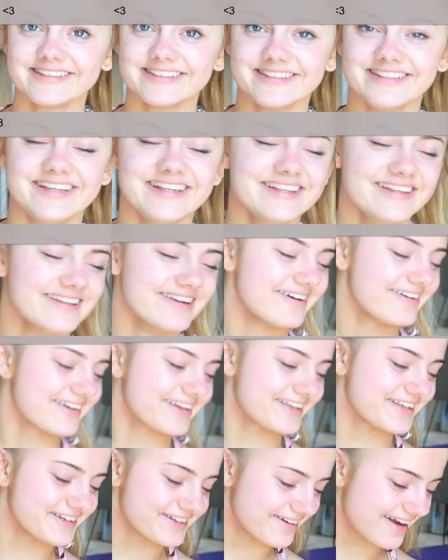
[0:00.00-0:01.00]

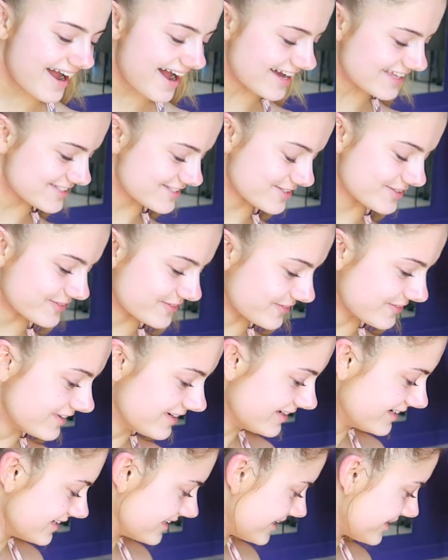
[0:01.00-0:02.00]
not cute at all.
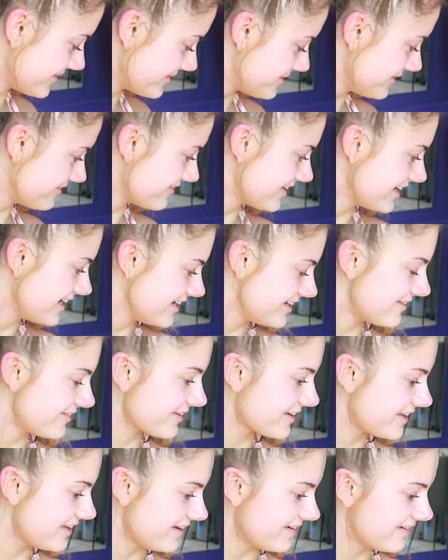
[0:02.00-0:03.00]
It would be really
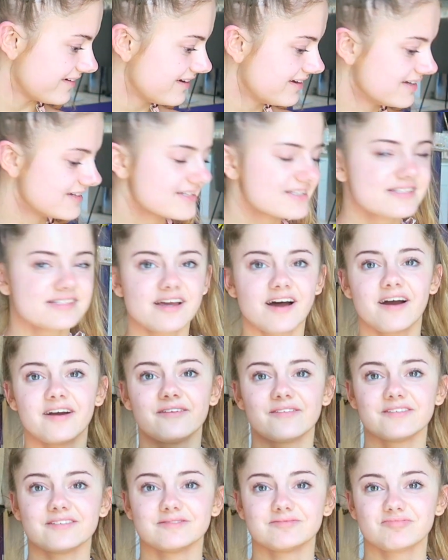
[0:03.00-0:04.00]
not cute.
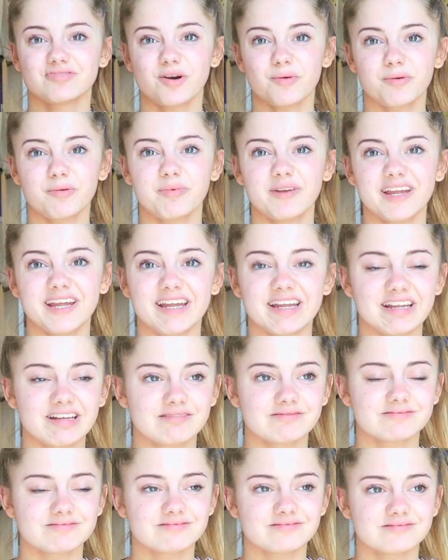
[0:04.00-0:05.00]
So
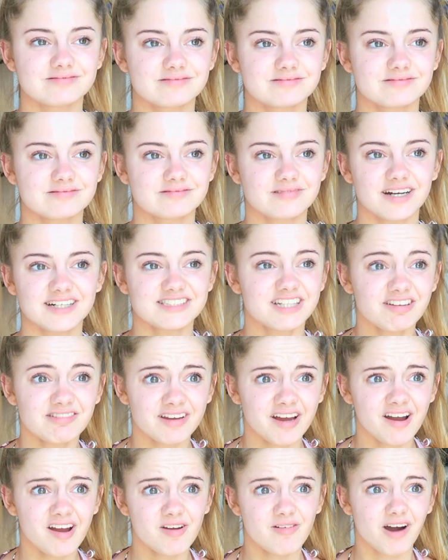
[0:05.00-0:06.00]
probably, I don't
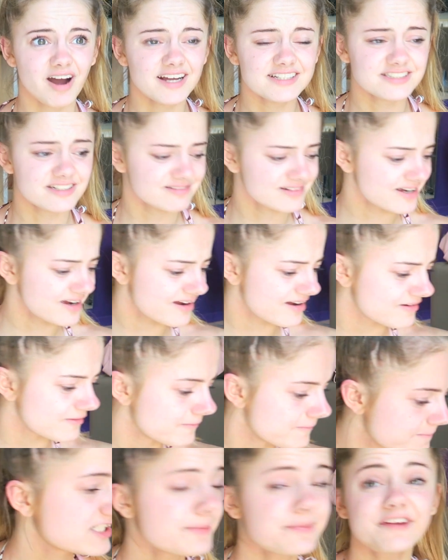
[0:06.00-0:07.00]
know, I don't know.
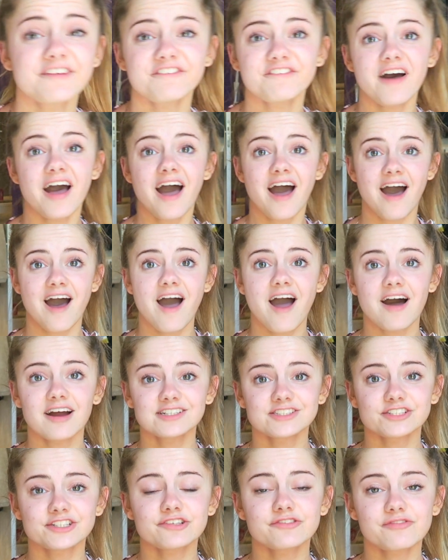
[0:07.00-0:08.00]
To be fair,
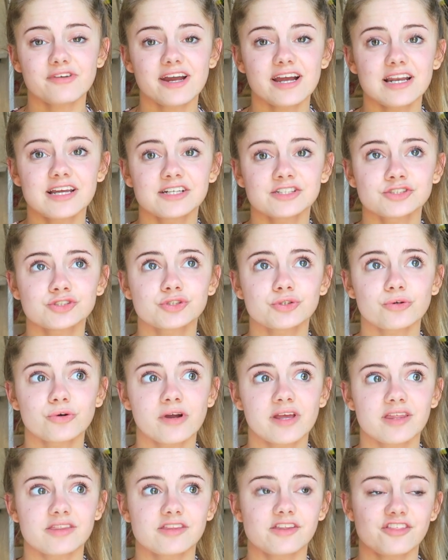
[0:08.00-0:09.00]
I do really
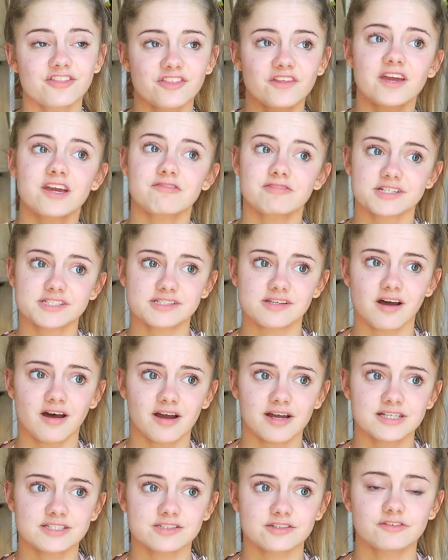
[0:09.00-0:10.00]
enjoy the theory
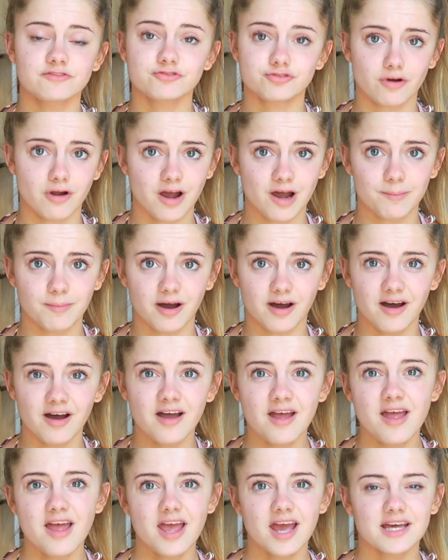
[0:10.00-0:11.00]
side of
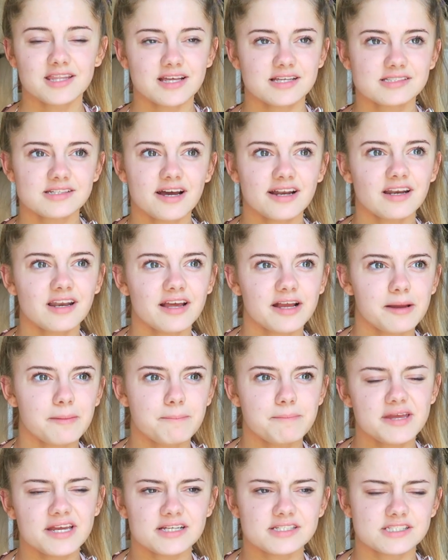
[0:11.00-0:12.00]
drama, and that's kind of like a
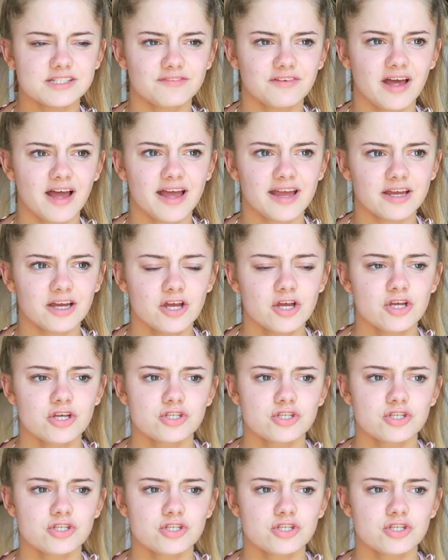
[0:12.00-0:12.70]
mix of like